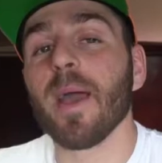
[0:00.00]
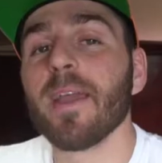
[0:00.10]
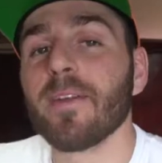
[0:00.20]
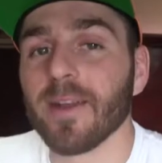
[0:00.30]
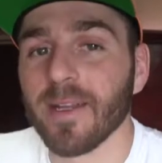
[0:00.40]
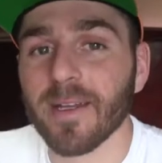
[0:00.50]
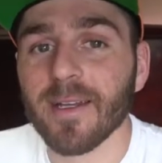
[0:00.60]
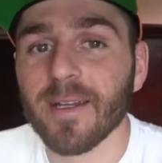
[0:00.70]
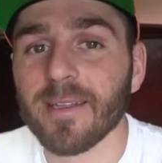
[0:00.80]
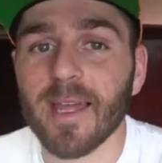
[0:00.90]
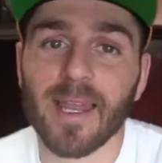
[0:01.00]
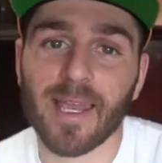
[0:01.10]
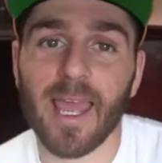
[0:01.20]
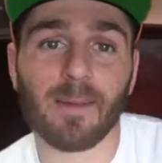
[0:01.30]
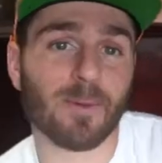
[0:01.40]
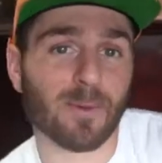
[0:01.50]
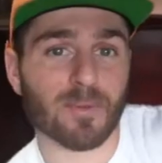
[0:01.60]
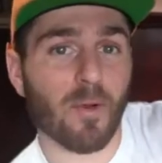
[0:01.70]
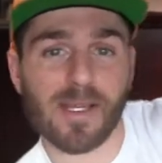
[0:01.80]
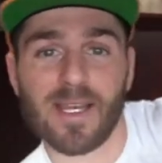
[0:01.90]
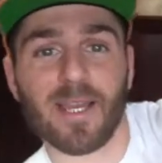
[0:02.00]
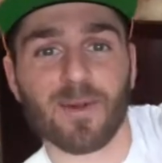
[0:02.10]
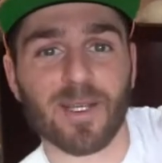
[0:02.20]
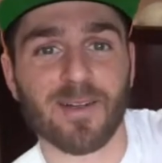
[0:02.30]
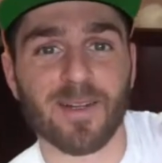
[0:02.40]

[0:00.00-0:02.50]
angry that a camera was pointed anywhere near